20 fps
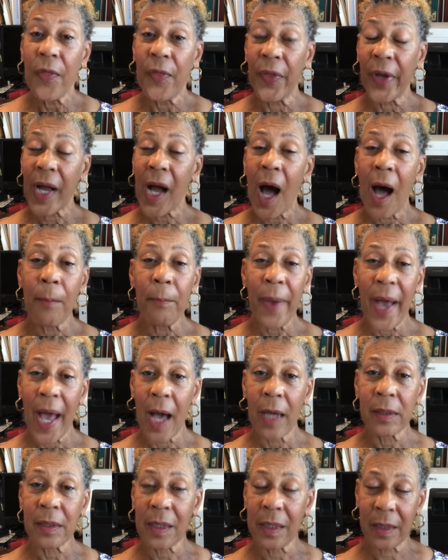The
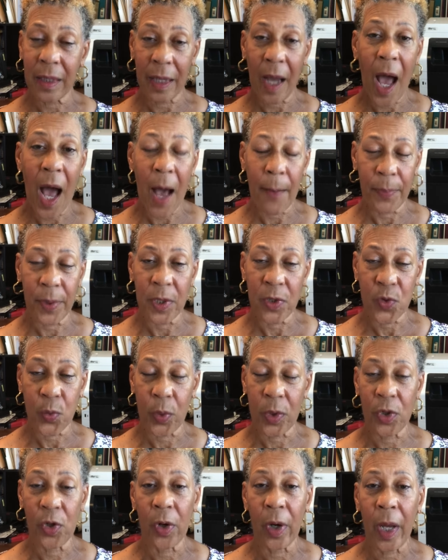compounding that happens
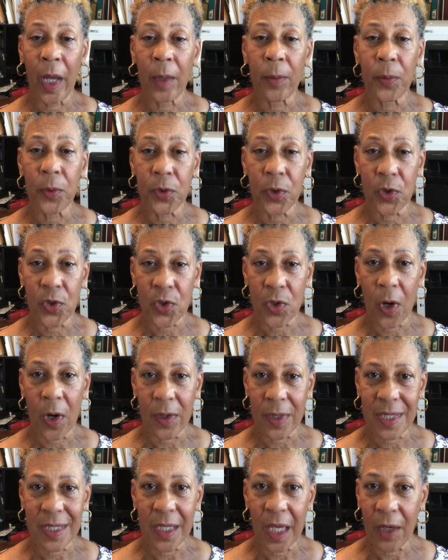when you're able to
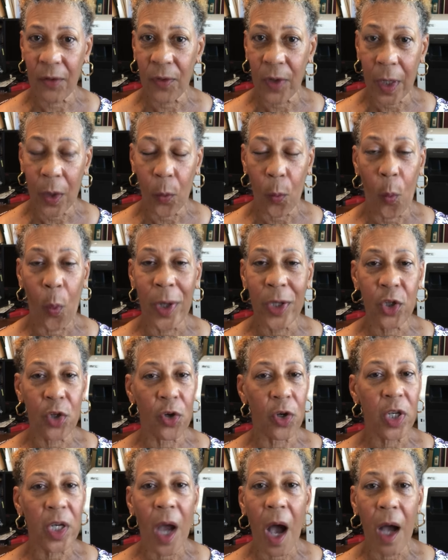start saving when
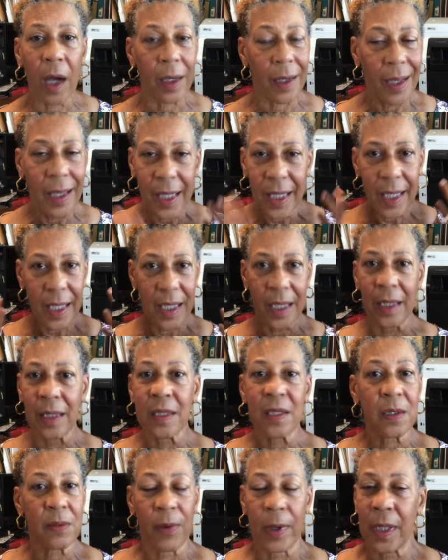you're young
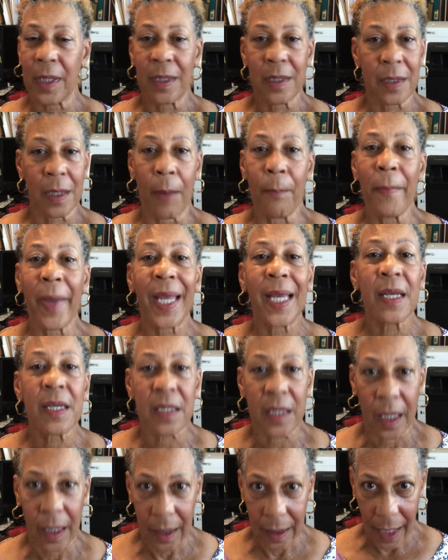is
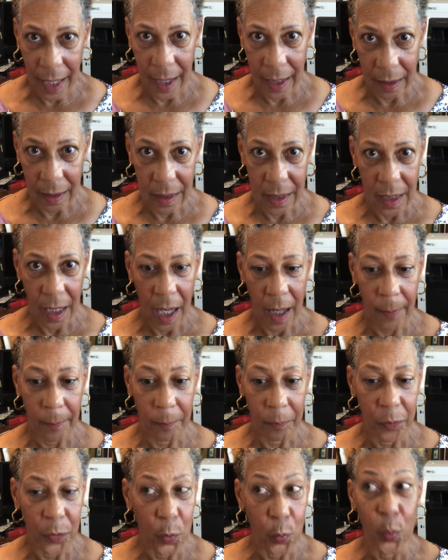amazing
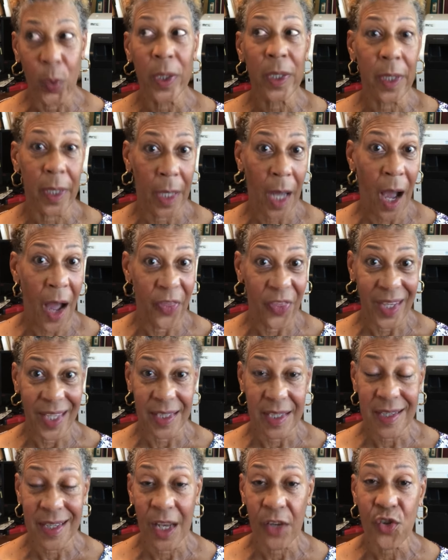and really, I think,
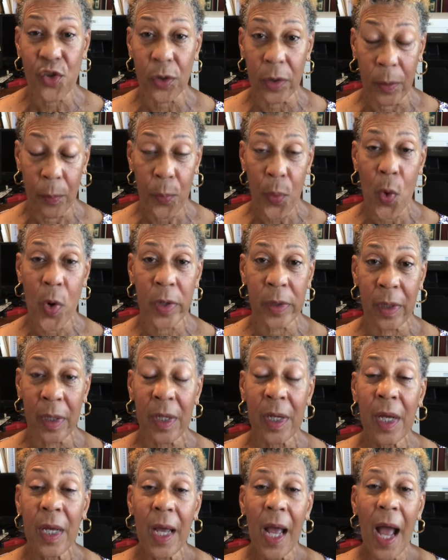essential, important